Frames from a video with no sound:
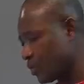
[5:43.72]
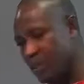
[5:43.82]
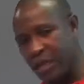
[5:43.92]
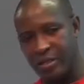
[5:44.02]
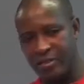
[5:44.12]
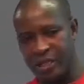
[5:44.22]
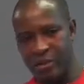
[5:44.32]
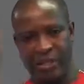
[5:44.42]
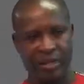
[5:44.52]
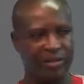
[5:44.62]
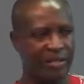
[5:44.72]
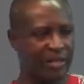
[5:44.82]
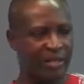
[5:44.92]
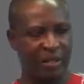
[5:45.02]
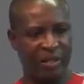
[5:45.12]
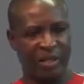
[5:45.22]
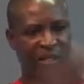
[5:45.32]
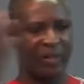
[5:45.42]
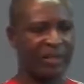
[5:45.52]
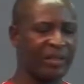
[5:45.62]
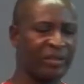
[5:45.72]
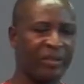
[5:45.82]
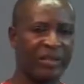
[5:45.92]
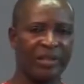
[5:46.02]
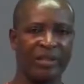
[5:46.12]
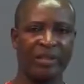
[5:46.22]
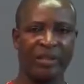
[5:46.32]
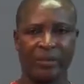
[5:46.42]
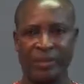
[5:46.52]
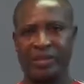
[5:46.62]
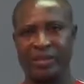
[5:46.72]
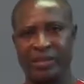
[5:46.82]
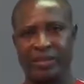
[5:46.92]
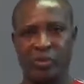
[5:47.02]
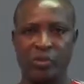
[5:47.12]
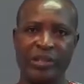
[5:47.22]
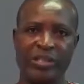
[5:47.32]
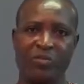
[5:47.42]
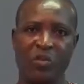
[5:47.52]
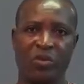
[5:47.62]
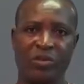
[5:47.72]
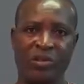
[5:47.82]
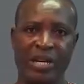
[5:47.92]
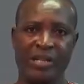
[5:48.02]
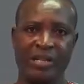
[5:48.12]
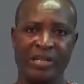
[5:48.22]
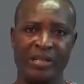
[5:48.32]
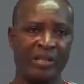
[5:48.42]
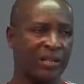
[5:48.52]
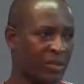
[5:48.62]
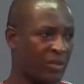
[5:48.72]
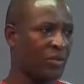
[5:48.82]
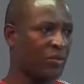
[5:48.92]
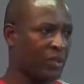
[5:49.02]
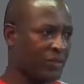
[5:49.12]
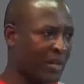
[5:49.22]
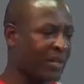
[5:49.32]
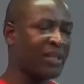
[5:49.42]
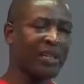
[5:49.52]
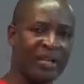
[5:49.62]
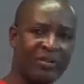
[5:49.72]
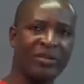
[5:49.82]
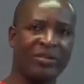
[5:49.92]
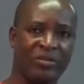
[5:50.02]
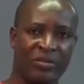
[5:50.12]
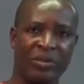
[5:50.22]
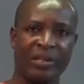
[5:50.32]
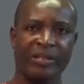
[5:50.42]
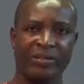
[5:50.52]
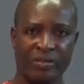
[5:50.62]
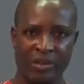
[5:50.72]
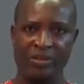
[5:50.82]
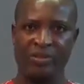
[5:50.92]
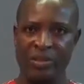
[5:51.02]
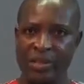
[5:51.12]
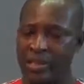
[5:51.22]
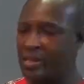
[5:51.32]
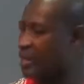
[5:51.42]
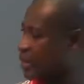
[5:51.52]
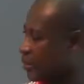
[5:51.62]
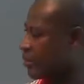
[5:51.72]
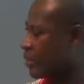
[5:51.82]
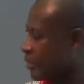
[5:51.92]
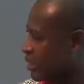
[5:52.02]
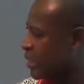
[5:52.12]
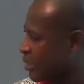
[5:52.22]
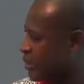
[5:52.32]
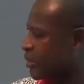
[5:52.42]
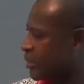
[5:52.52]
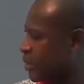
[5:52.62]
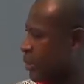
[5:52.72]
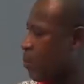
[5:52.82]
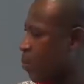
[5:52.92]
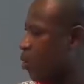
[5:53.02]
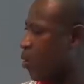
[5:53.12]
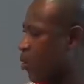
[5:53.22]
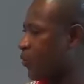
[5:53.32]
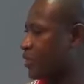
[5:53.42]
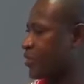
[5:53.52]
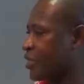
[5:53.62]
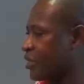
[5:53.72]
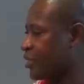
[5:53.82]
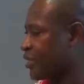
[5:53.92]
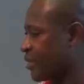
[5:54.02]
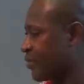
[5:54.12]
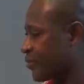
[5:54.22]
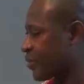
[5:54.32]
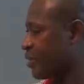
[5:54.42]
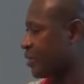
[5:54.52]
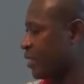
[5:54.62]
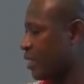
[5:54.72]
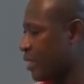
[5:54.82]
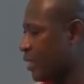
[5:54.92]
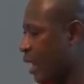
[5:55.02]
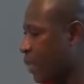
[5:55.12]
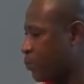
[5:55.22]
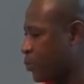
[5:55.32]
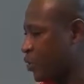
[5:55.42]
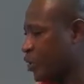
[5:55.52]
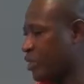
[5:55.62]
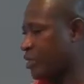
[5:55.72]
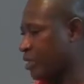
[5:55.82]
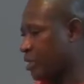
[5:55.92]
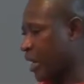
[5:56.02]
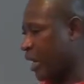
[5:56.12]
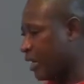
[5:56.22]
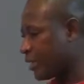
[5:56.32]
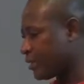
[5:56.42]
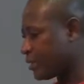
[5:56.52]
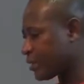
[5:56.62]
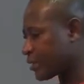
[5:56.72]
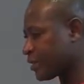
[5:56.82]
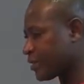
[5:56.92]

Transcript: yes, we can use it in our day-to-day. Please, it's 2 days more, right? And so be reminded that you need to do this, you need to do this. It's a more of integrative approach. And